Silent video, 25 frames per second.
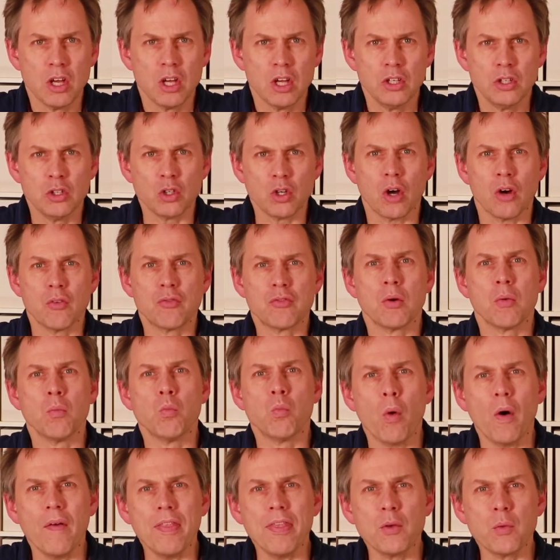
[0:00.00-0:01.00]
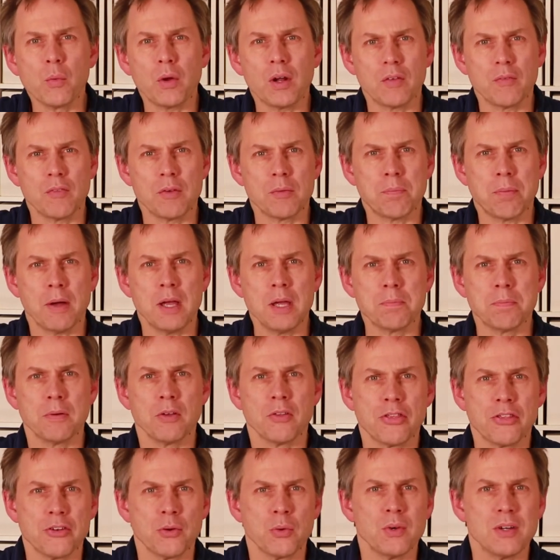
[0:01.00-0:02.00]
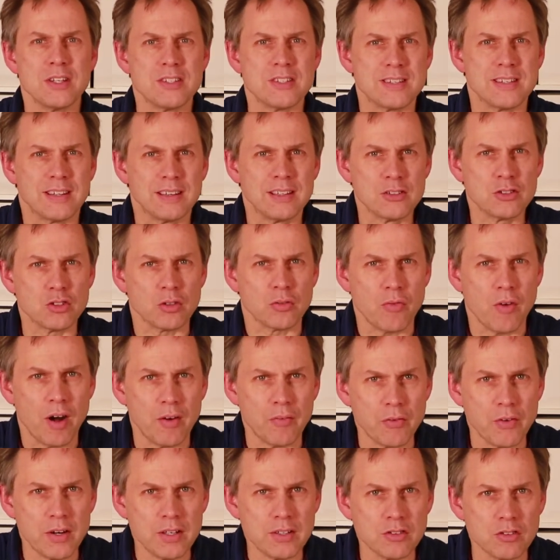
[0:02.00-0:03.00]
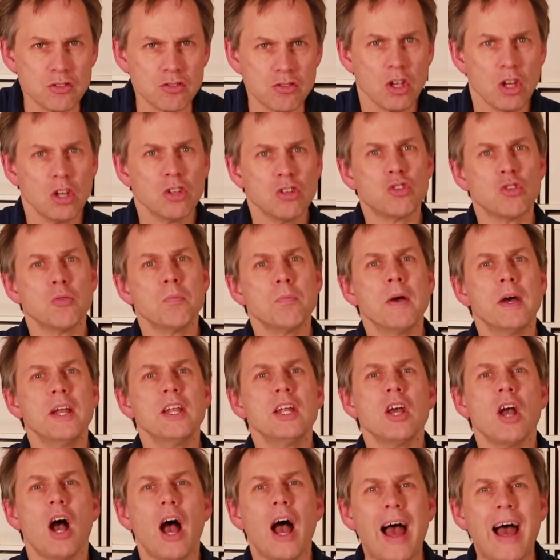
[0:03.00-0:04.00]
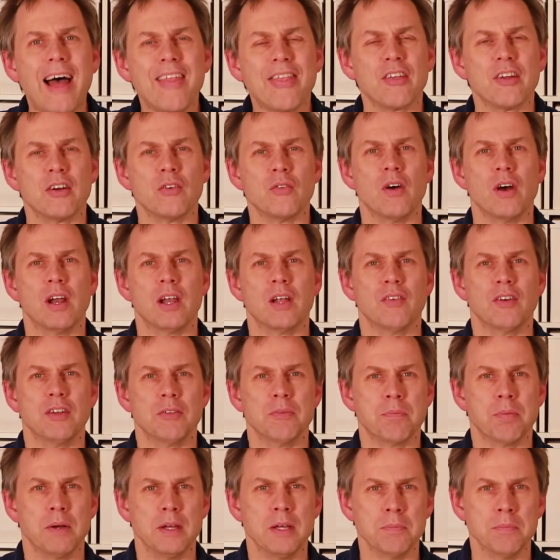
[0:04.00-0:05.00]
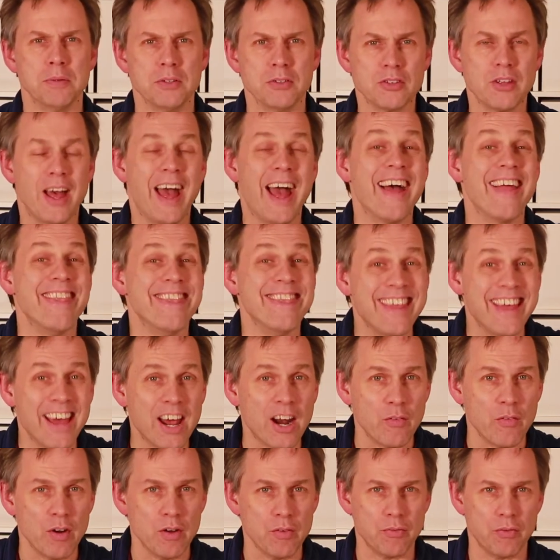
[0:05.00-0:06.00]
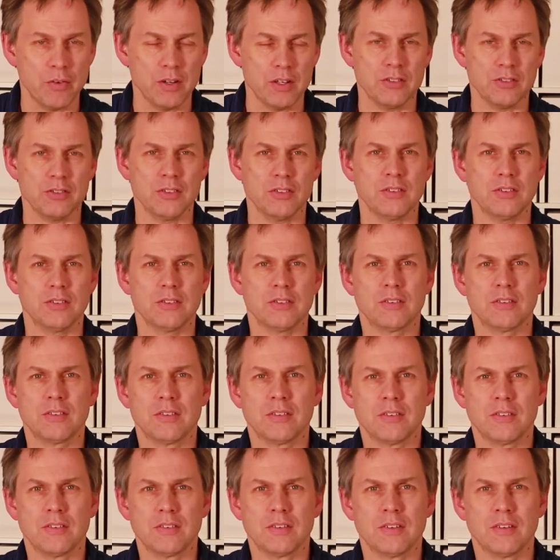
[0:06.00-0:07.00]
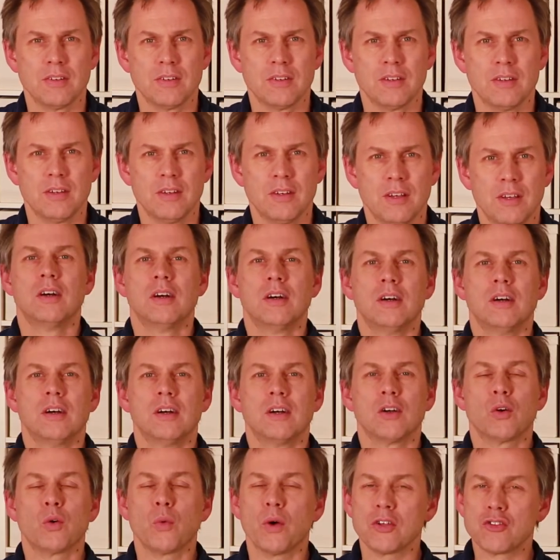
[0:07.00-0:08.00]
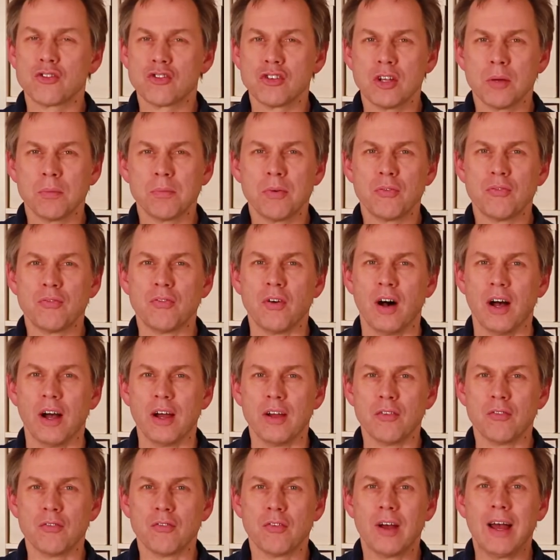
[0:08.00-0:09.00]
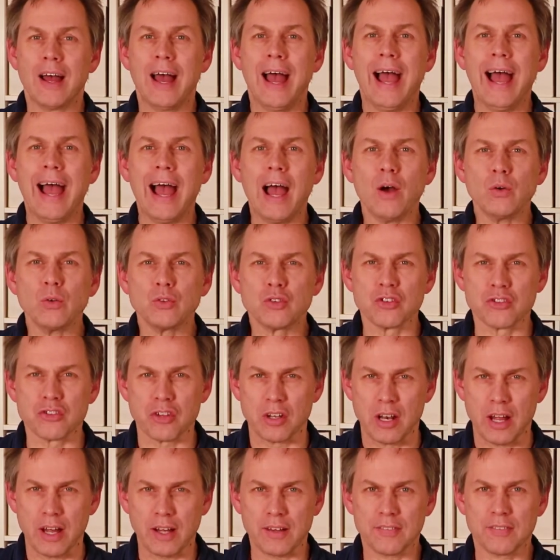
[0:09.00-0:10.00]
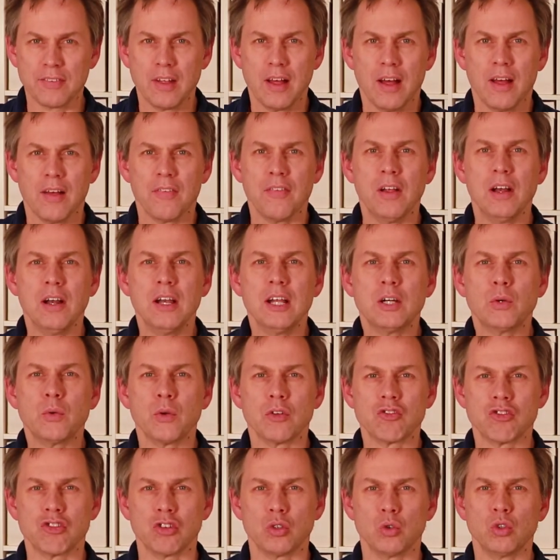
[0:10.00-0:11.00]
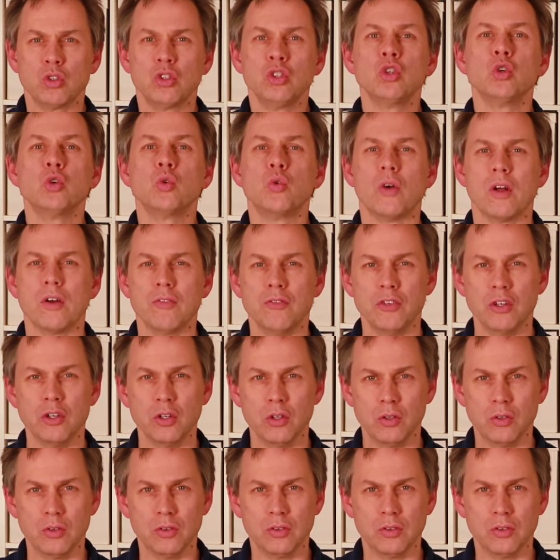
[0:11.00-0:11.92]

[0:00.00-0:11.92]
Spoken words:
you go from one relevant paper through its list of references to many other relevant papers and their references. Question number 5, how to select the literature you review.